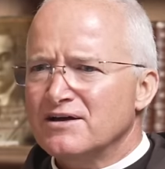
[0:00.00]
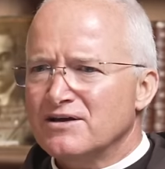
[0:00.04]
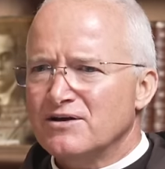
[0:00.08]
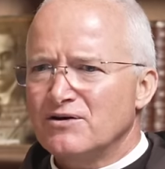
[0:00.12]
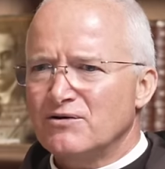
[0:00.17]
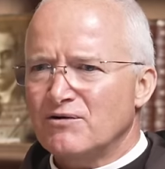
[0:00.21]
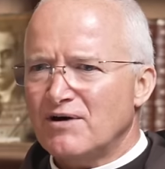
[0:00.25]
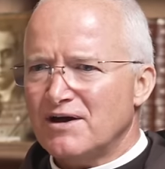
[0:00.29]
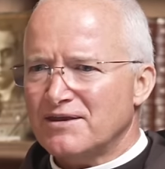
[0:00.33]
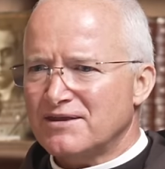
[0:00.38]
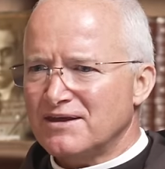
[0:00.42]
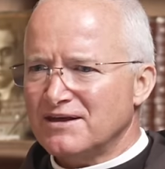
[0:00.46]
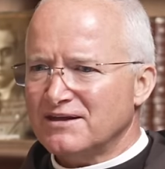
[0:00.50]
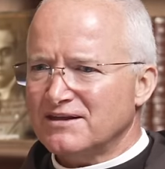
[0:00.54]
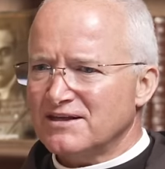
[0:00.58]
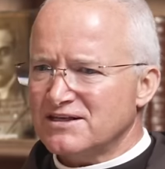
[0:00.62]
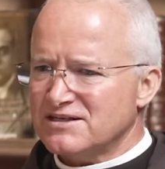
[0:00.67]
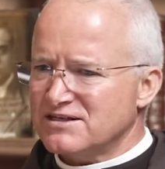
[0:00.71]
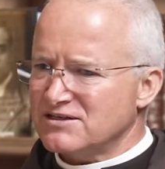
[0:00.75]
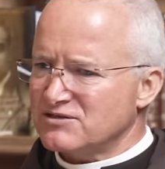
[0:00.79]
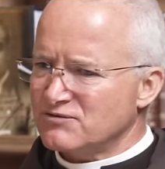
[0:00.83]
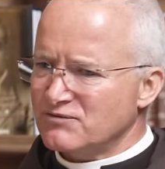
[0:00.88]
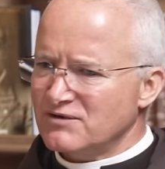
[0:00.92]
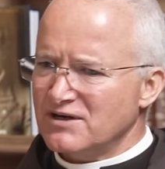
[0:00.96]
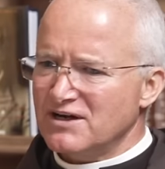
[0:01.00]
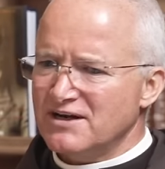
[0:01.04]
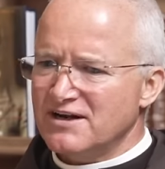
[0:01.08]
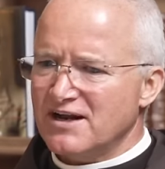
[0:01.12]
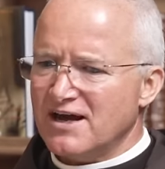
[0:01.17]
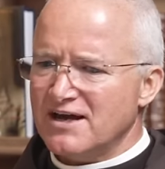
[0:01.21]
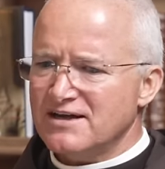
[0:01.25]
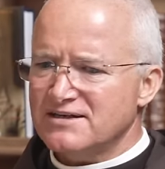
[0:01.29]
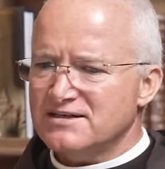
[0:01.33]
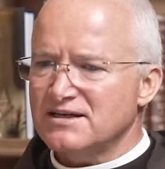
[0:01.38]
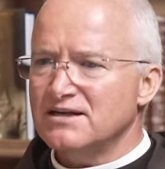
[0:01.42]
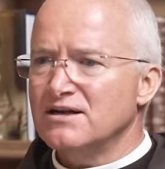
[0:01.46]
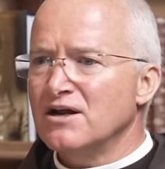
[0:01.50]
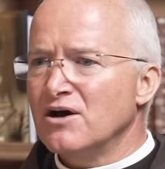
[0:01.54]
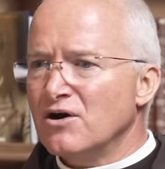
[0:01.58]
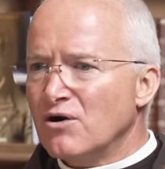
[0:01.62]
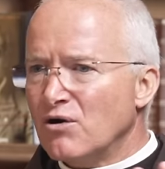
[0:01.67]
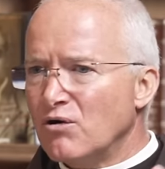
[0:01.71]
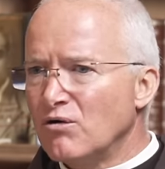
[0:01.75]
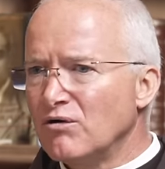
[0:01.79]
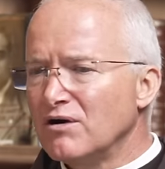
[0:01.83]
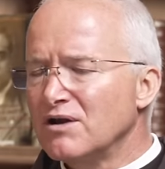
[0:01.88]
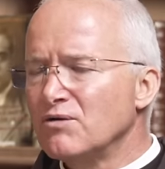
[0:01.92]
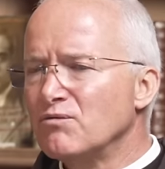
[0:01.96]
you know, I think this is really nice, and
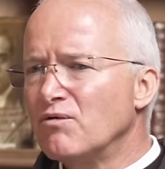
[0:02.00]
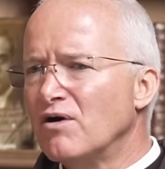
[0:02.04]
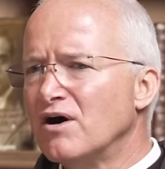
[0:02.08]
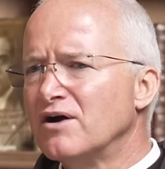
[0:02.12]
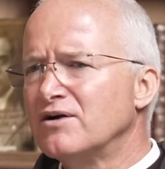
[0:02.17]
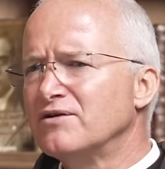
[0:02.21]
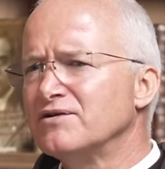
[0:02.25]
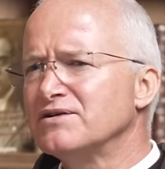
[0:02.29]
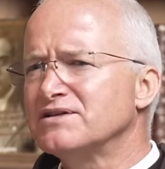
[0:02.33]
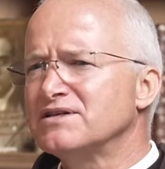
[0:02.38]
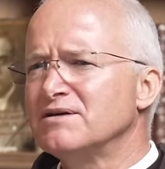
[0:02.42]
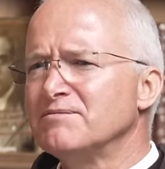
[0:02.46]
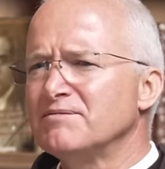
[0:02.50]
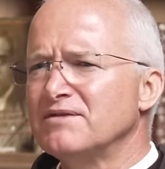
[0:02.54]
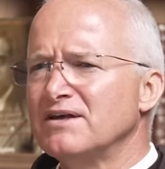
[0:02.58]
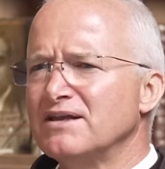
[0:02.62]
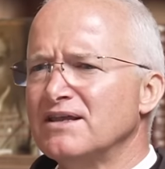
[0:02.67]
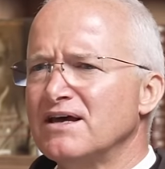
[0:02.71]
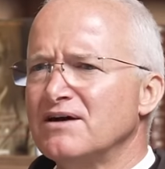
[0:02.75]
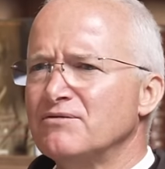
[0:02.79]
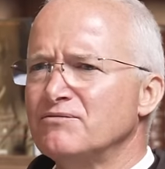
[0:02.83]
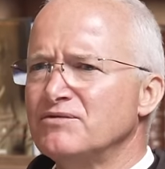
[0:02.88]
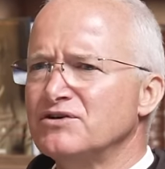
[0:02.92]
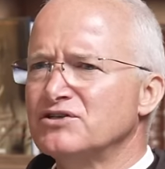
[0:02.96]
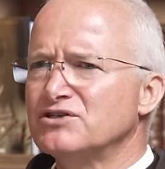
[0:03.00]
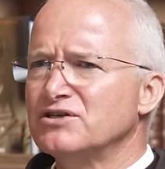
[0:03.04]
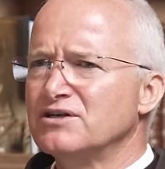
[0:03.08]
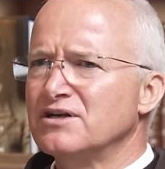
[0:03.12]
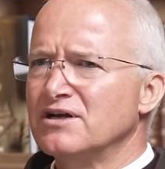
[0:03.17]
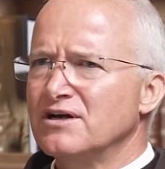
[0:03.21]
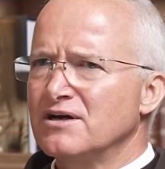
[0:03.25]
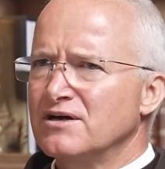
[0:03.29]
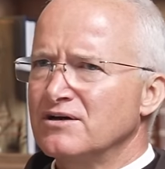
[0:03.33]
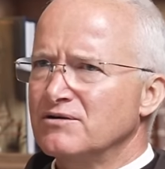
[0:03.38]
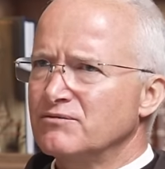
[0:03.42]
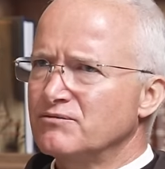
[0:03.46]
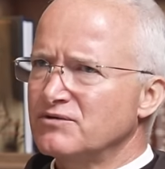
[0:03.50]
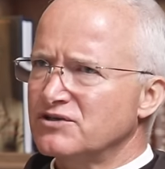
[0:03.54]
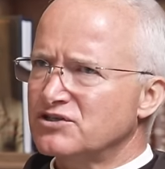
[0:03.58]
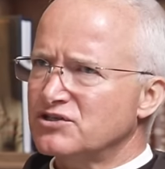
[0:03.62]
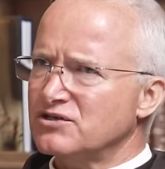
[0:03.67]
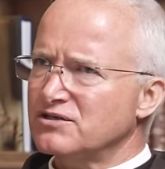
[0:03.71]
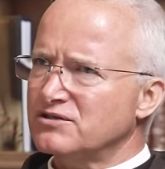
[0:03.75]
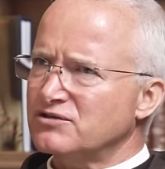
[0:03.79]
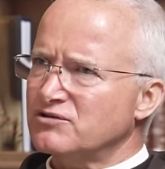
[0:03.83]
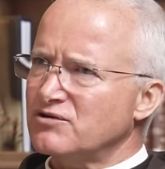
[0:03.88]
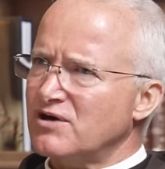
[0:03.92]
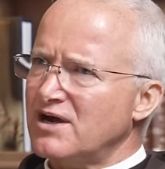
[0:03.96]
holy water is something that we
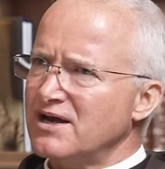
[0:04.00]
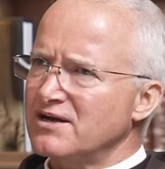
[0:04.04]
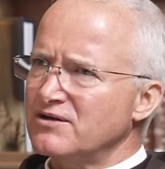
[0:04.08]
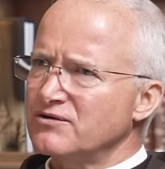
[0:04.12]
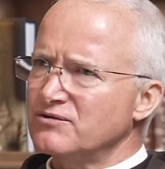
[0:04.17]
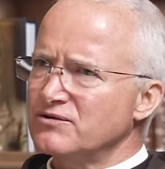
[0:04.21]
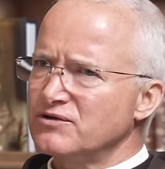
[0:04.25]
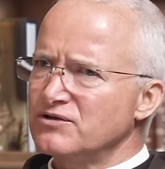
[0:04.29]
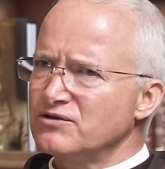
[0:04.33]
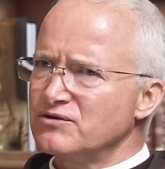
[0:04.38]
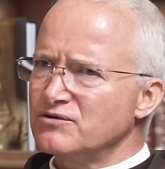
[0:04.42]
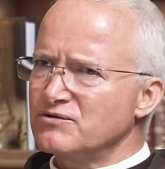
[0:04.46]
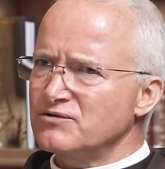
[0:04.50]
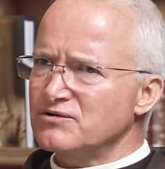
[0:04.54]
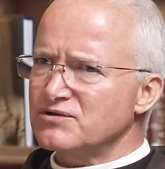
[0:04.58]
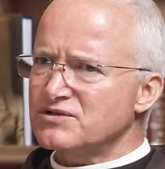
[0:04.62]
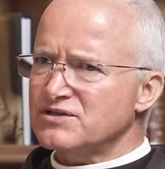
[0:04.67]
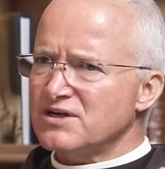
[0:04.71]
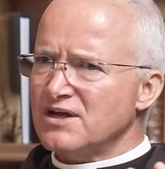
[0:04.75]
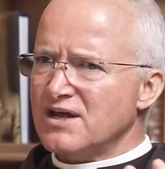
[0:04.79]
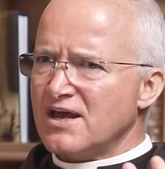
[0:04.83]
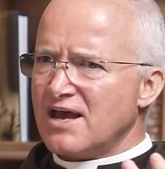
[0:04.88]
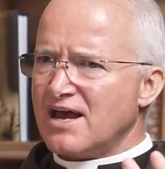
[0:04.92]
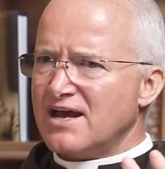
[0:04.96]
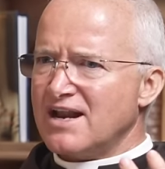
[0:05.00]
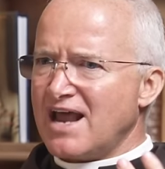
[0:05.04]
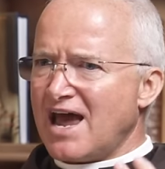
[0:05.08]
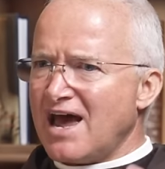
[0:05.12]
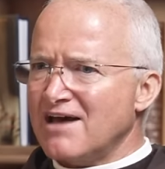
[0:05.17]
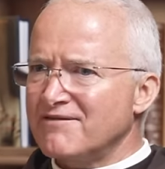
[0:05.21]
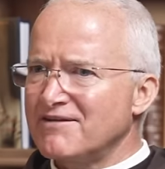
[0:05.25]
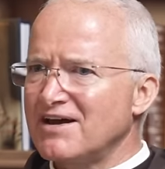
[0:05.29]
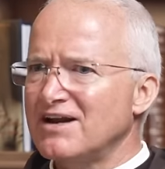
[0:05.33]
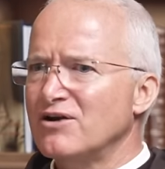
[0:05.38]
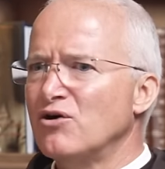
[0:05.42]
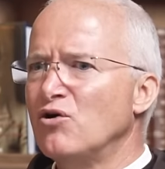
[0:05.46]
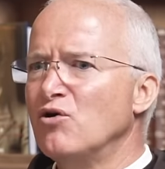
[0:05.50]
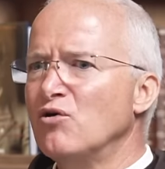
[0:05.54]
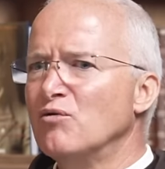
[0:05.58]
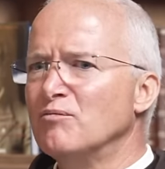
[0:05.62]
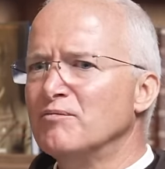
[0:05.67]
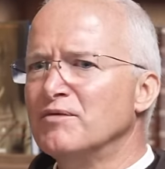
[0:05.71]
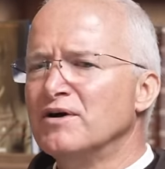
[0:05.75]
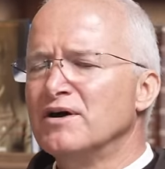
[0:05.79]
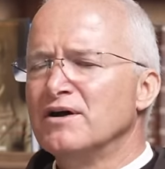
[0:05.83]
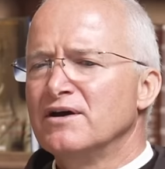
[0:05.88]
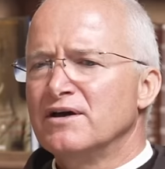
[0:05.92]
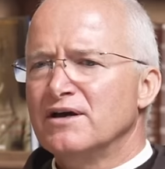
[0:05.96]
should try to use and have at
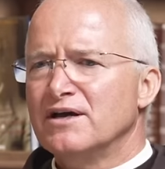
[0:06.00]
home.